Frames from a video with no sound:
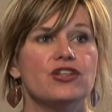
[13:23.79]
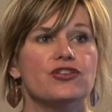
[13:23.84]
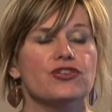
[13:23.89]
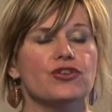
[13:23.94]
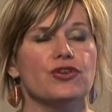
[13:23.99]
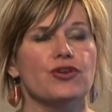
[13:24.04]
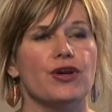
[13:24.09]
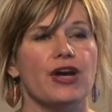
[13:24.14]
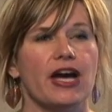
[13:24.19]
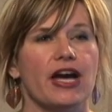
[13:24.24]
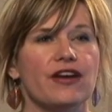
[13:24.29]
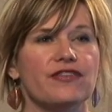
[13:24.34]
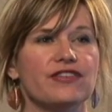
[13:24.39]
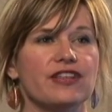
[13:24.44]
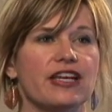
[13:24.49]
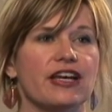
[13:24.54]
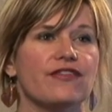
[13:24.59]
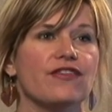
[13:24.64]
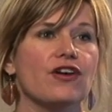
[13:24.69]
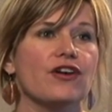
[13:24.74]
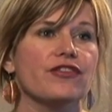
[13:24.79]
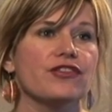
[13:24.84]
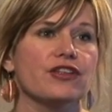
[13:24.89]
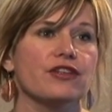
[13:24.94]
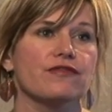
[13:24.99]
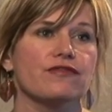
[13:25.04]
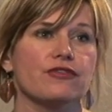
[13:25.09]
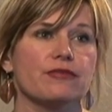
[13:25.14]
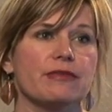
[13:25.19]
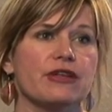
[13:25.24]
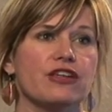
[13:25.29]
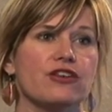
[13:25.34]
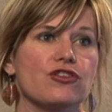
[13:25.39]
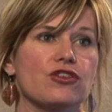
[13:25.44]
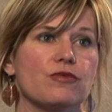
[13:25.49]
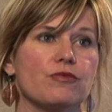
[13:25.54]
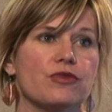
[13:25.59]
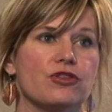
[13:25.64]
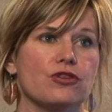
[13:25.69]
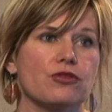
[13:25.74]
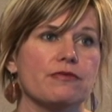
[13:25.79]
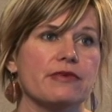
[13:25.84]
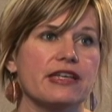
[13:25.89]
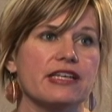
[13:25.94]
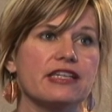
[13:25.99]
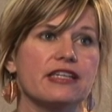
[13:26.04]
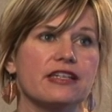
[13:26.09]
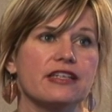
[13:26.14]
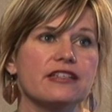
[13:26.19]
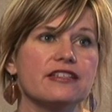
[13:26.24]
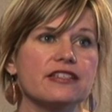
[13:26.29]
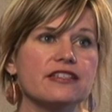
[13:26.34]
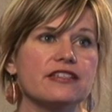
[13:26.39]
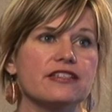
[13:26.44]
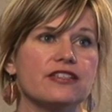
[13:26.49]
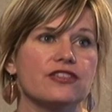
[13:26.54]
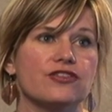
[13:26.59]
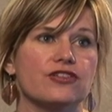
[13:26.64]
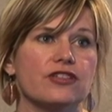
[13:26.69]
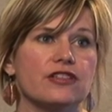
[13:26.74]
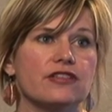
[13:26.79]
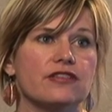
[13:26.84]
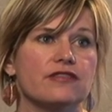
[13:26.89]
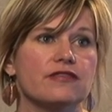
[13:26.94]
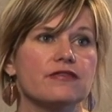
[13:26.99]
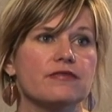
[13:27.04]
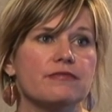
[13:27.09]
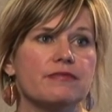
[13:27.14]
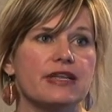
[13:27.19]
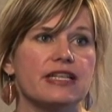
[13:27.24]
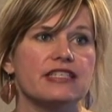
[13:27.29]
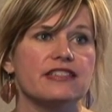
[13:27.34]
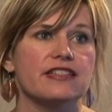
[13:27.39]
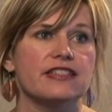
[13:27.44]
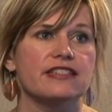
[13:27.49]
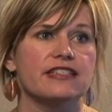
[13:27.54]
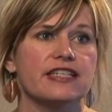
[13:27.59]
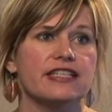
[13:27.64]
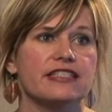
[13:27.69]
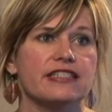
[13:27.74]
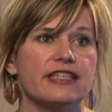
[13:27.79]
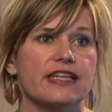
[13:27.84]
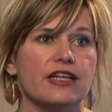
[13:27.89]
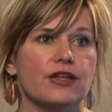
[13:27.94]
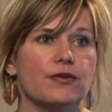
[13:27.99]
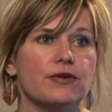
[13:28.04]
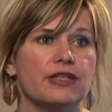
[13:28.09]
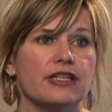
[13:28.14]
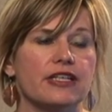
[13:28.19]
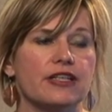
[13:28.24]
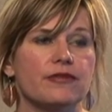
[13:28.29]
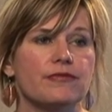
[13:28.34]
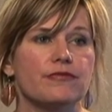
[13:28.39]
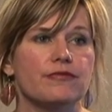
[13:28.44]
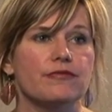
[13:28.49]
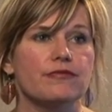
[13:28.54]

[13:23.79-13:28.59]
So you have to have all the information when you're making a decision based on debt to equity.